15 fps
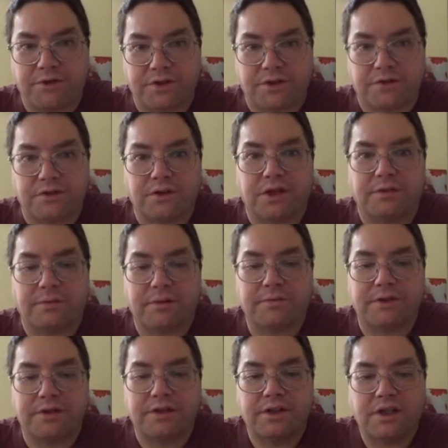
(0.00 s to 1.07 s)
I'll have to look them up
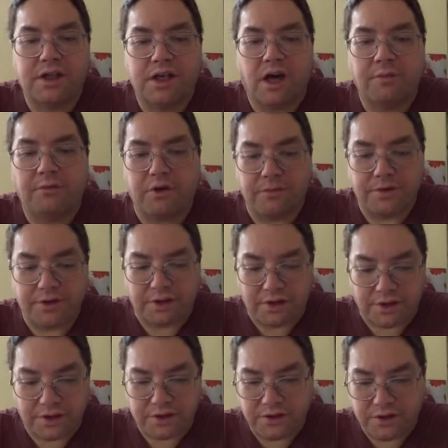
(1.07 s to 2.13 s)
and I'll put them in the
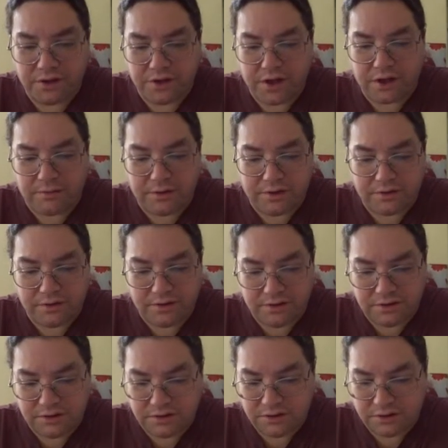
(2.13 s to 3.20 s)
link so you can check them out.
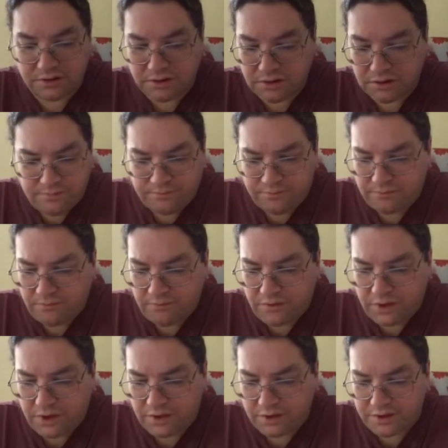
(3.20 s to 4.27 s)

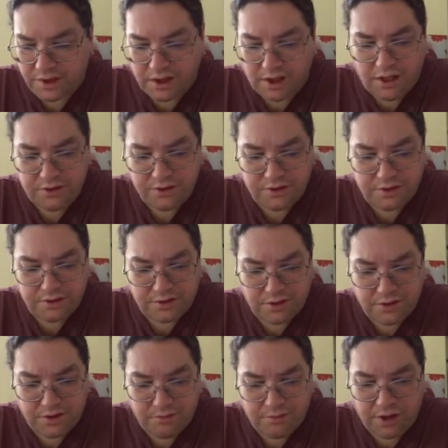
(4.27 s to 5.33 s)
It says it allows you to
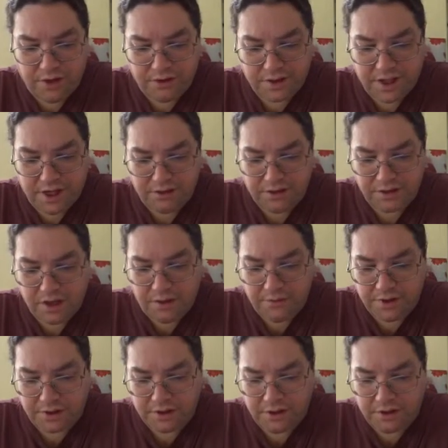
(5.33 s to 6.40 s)
search and browse countless
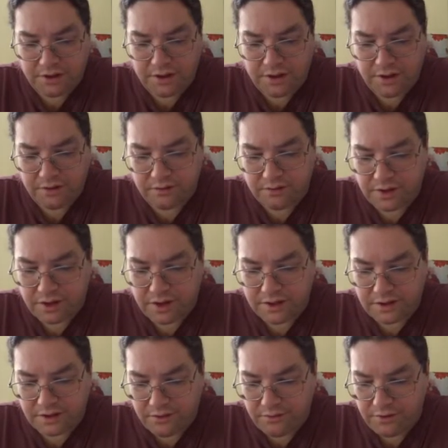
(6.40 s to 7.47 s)
objects online,
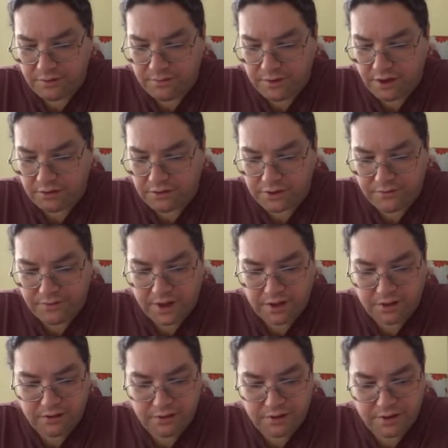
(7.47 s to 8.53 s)
organizing 3D models you've
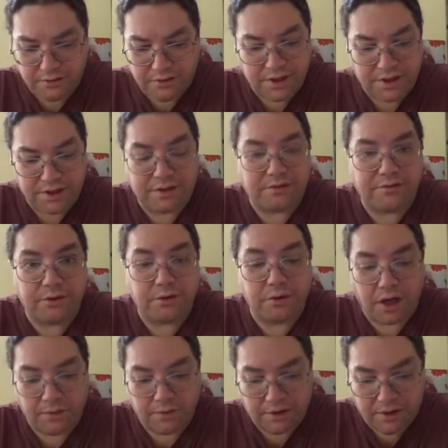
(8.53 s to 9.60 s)
downloaded into an easy-to-view
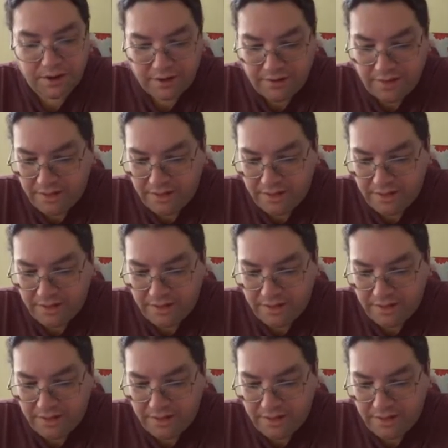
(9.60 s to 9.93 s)
library.